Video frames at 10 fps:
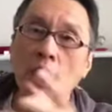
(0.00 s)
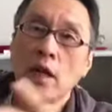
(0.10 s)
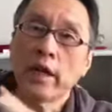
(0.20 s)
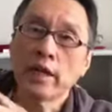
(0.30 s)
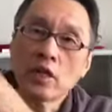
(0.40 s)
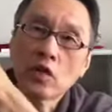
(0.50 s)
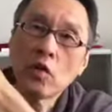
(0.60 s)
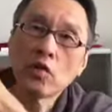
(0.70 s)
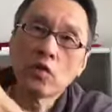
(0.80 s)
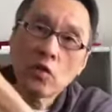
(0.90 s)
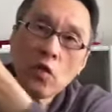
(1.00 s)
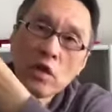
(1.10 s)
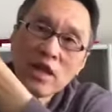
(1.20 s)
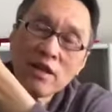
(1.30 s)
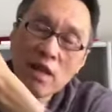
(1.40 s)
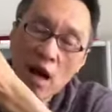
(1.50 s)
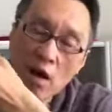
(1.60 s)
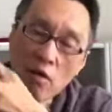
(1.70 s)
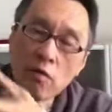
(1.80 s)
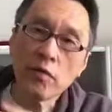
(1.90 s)
like a stone rolling
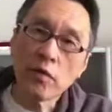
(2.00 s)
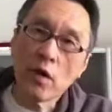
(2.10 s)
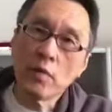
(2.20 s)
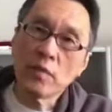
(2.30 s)
down from